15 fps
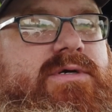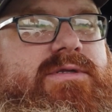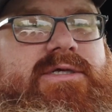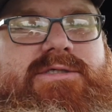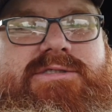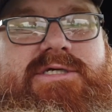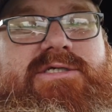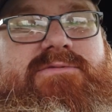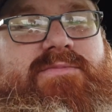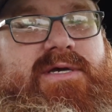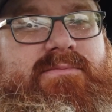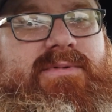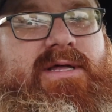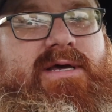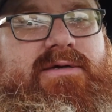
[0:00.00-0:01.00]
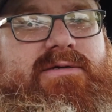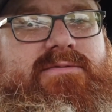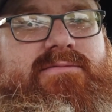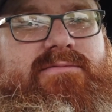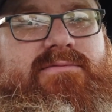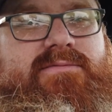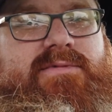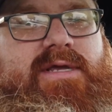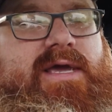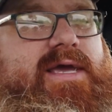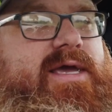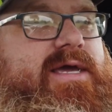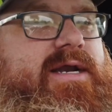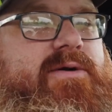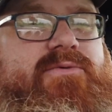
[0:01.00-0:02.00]
This is Big Block,
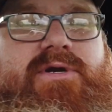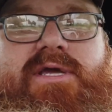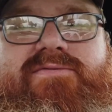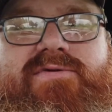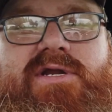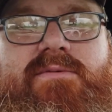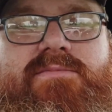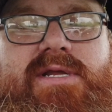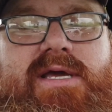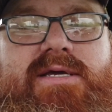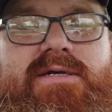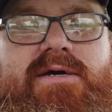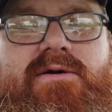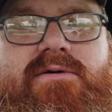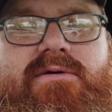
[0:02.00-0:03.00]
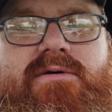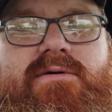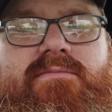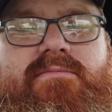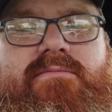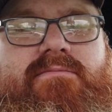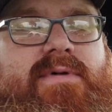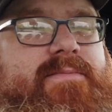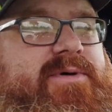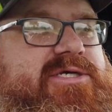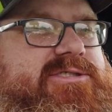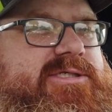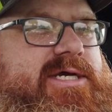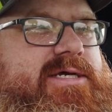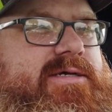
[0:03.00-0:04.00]
and I want to give an update on my
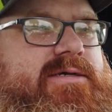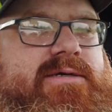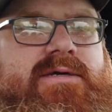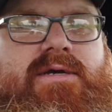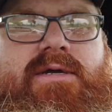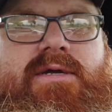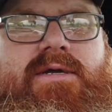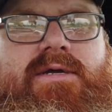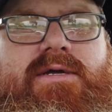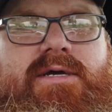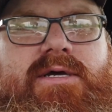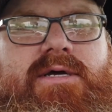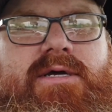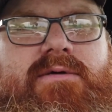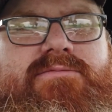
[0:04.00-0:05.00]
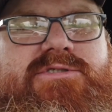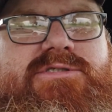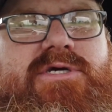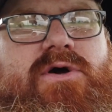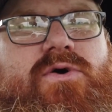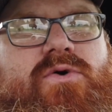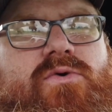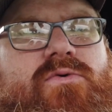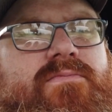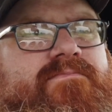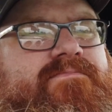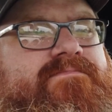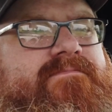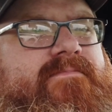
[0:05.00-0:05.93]
Mustang. So